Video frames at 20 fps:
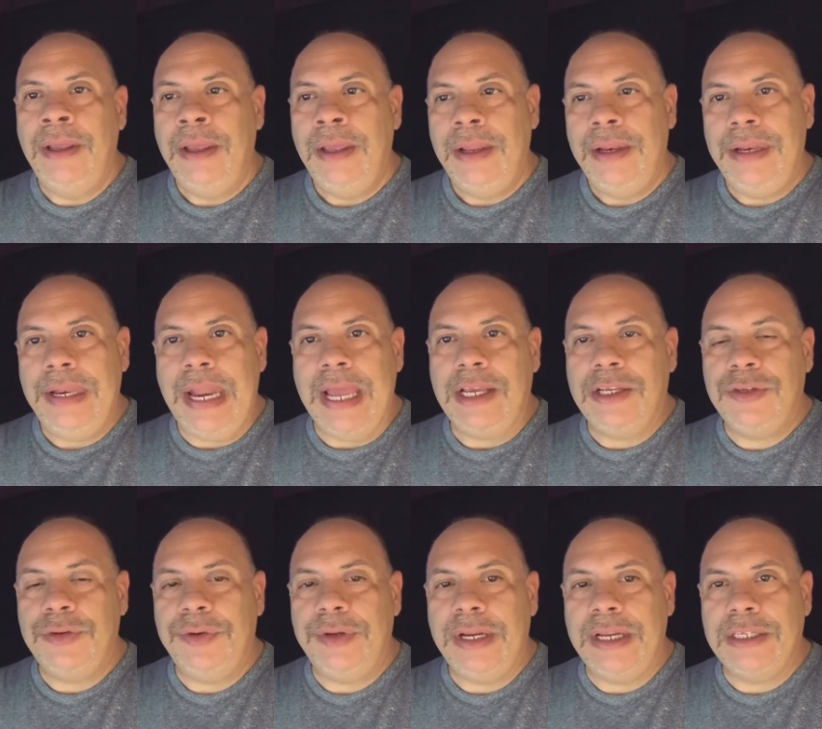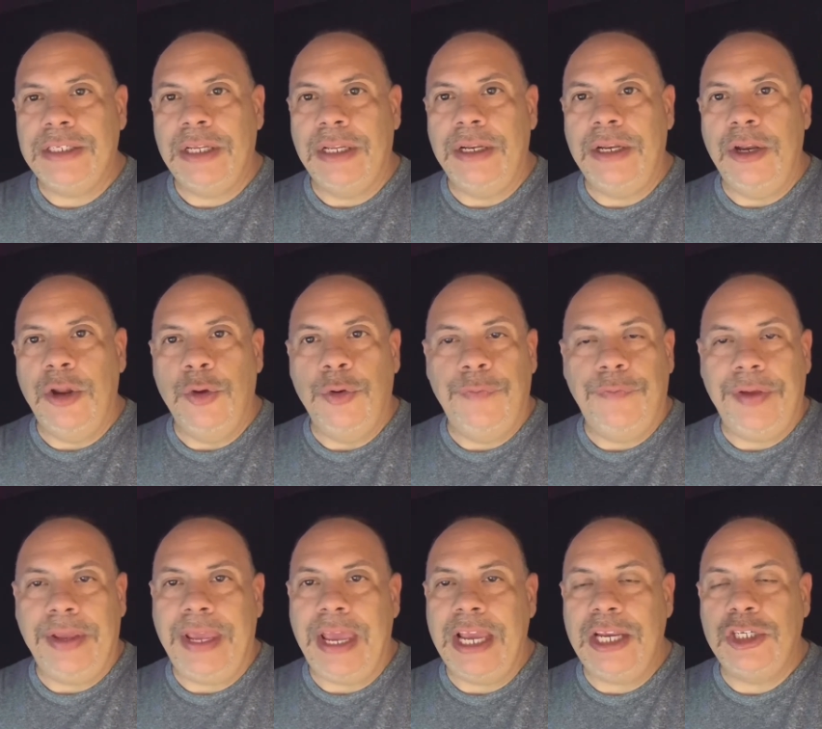Next to it, there's a
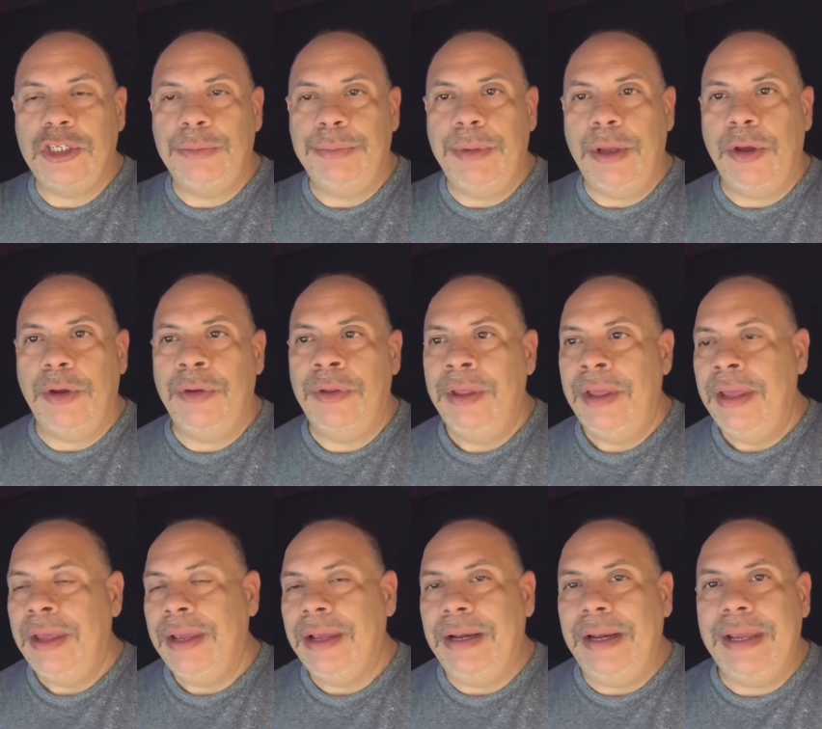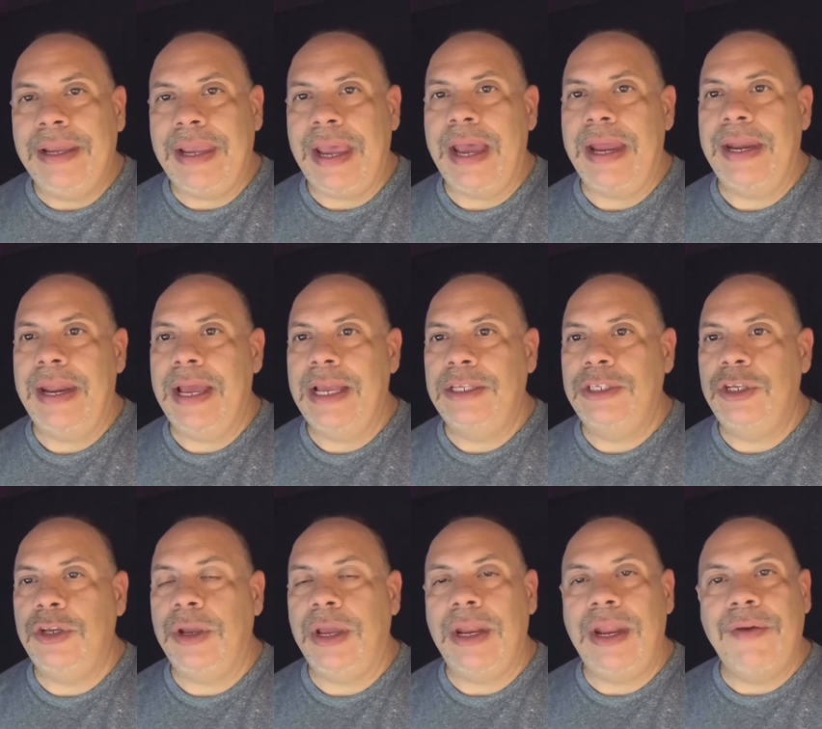notification bell. Click on that so
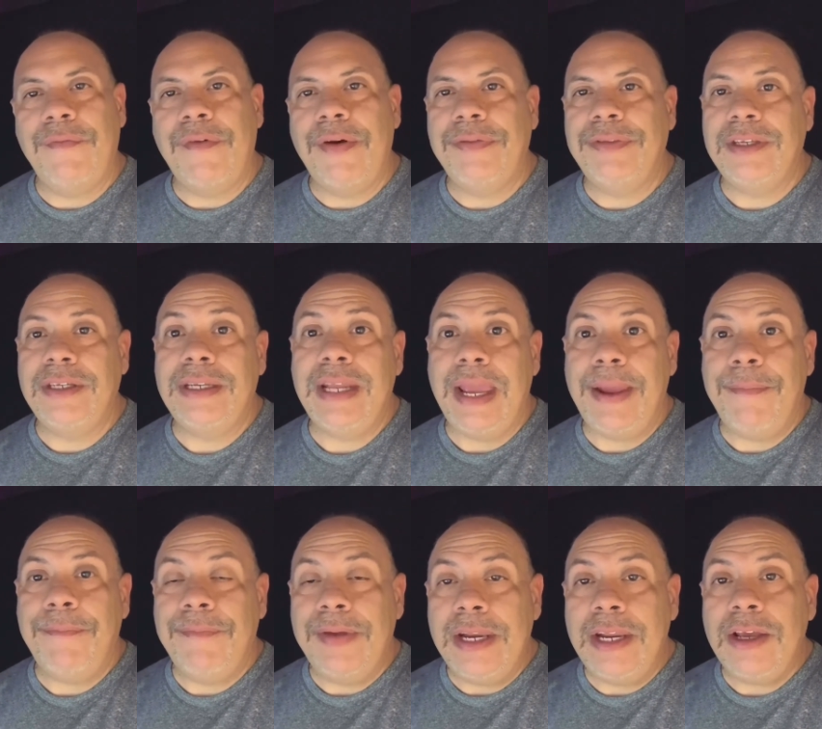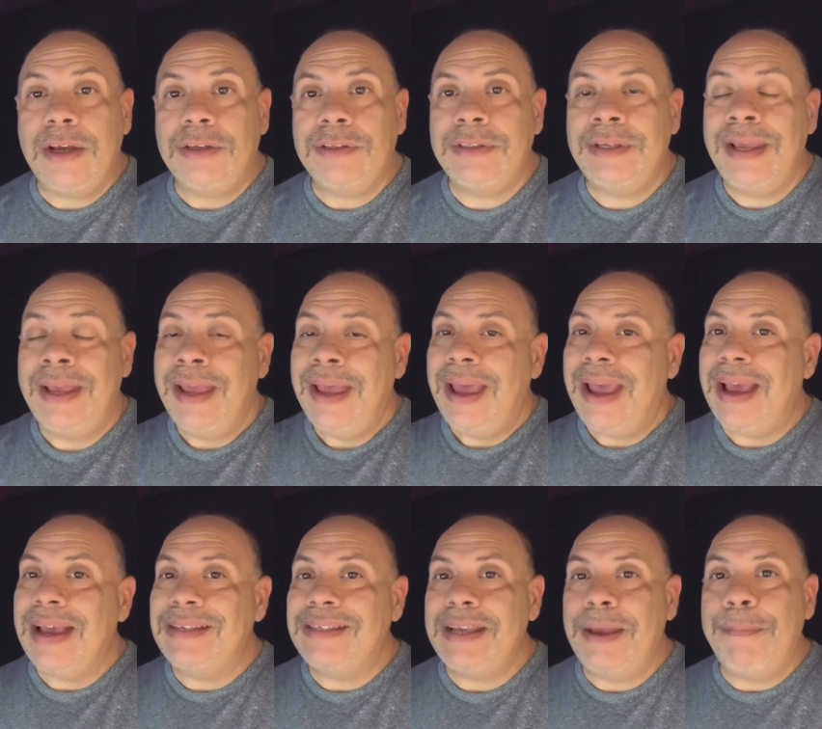you can have up-to-date videos
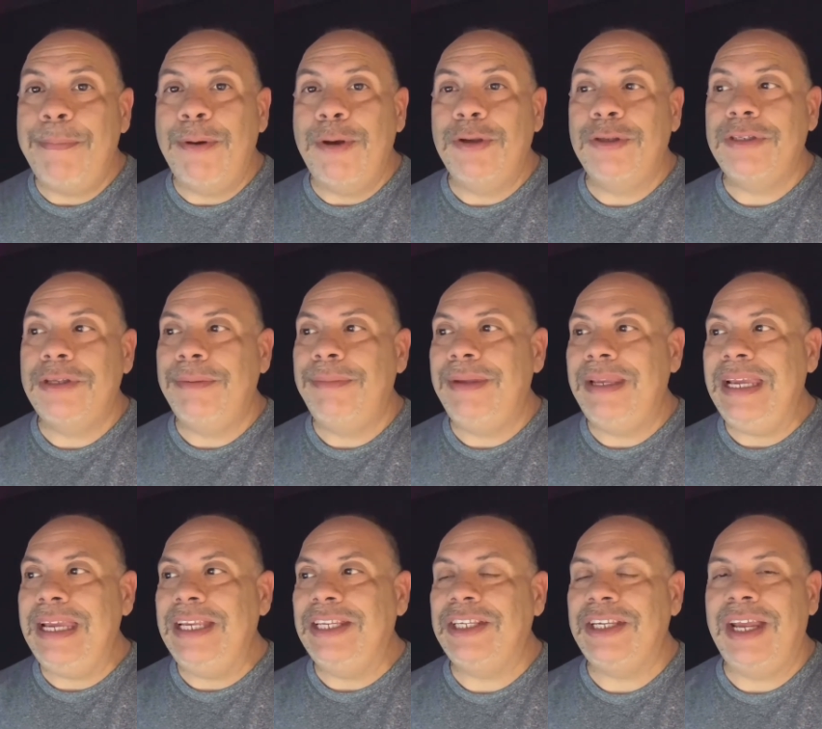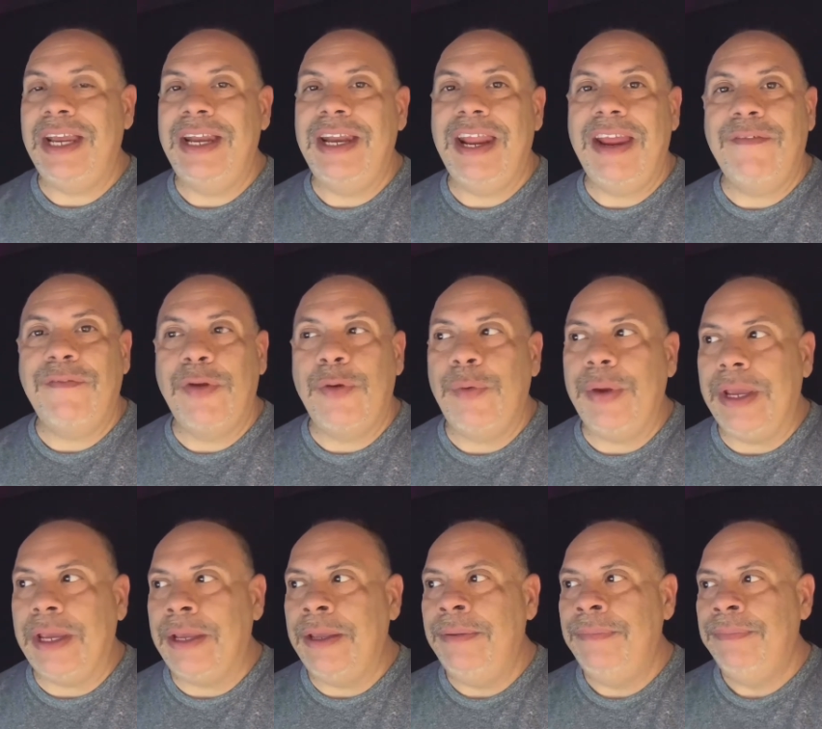as I post them each and every
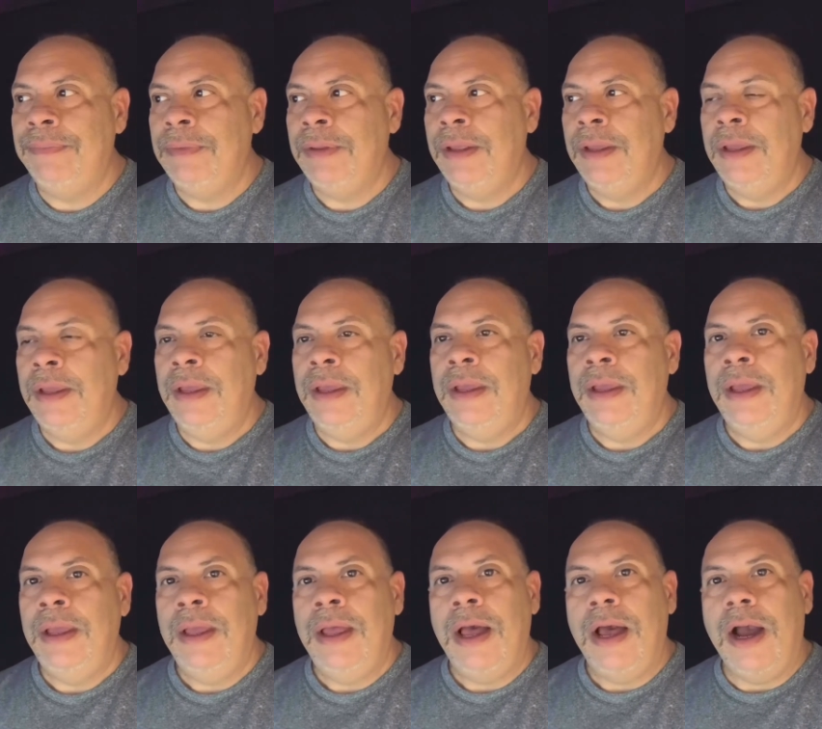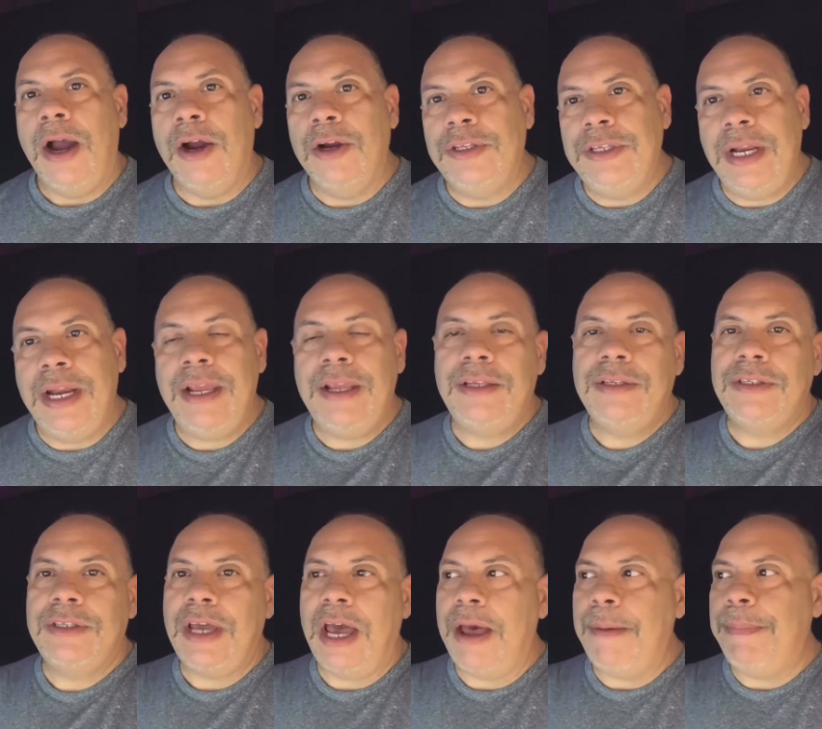week. Our today's
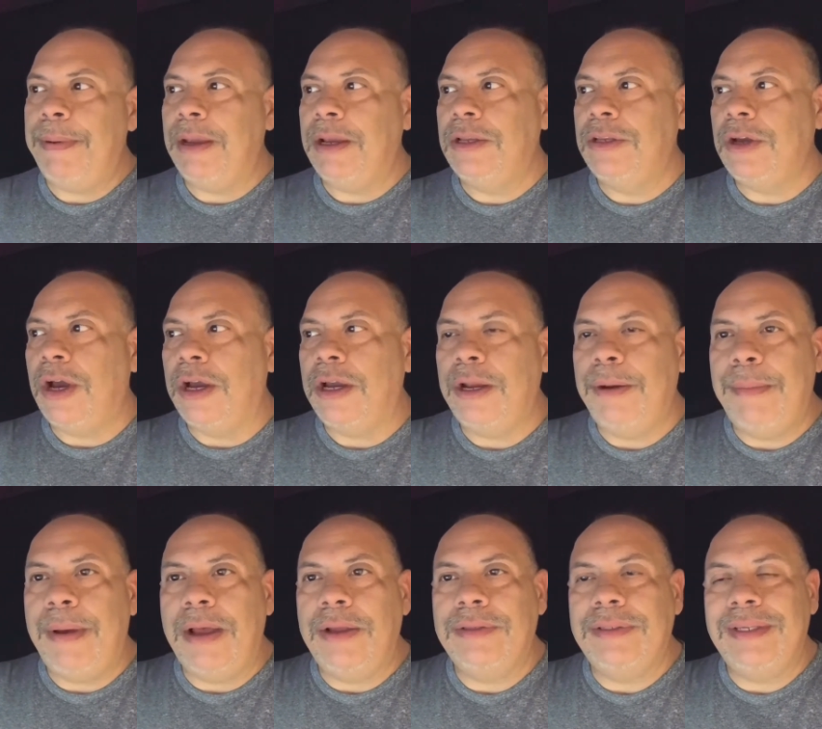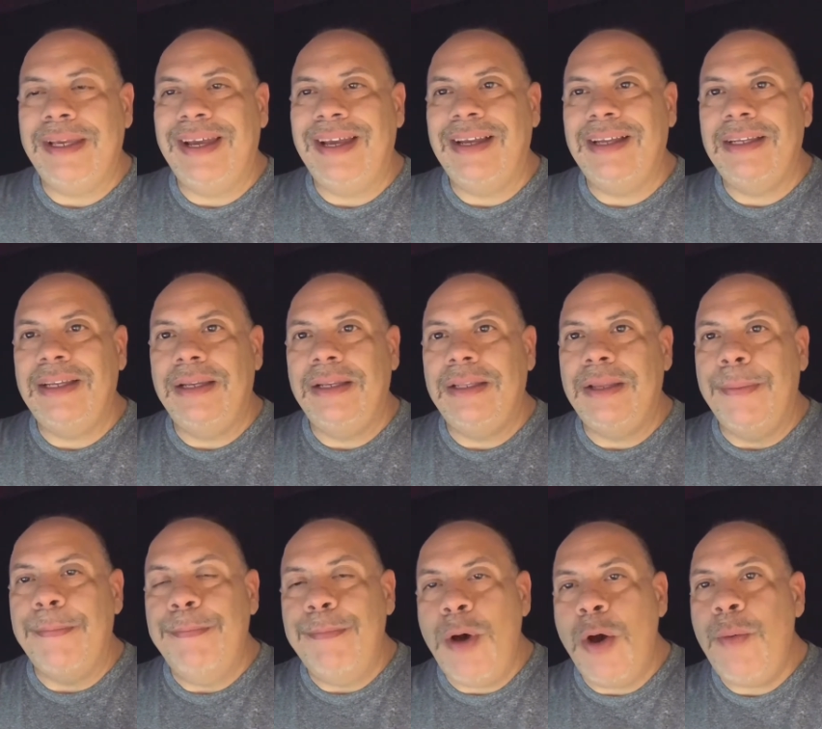topic, talking about the
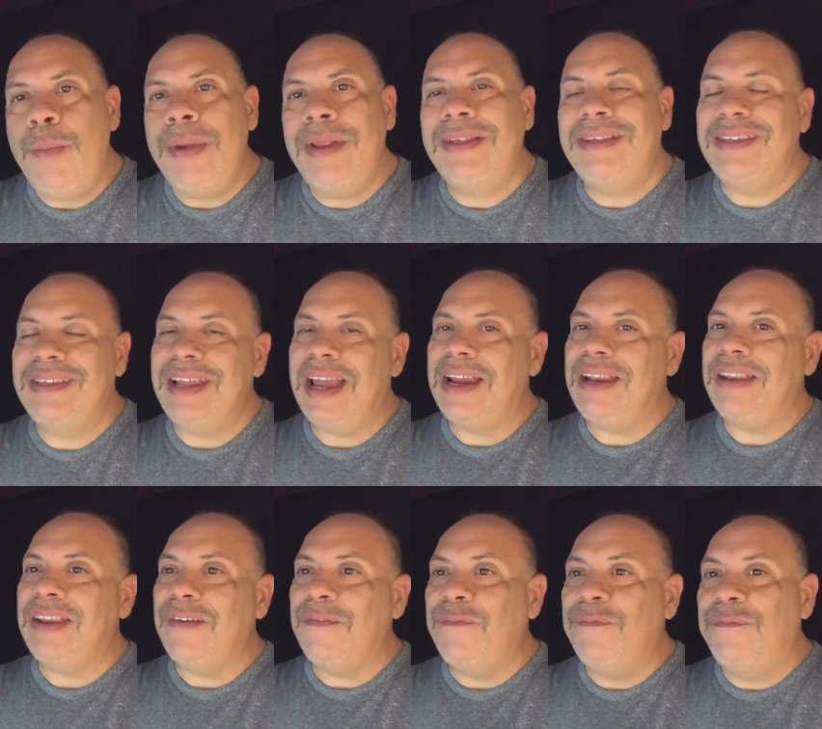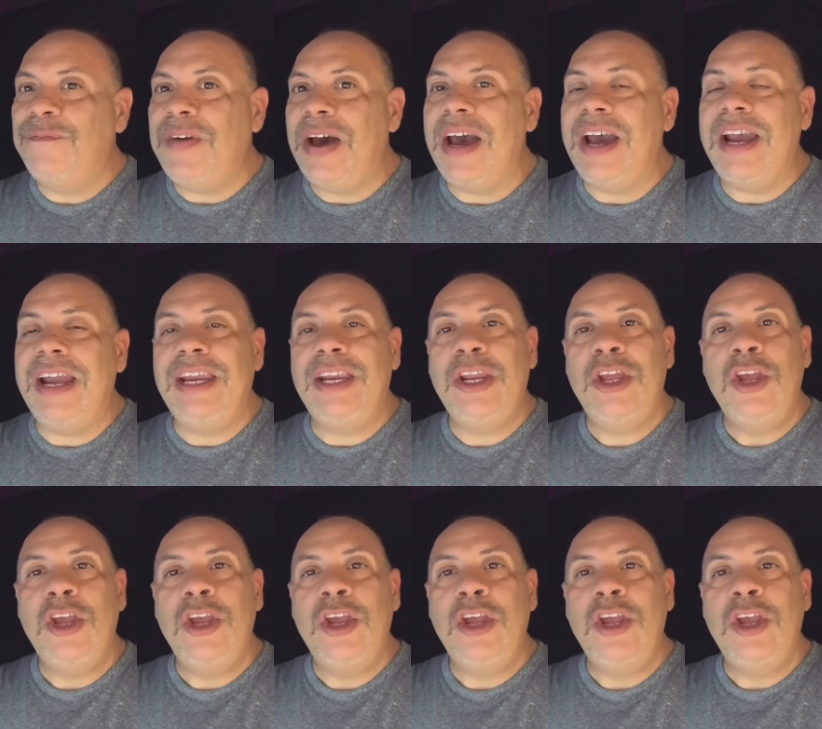moments that define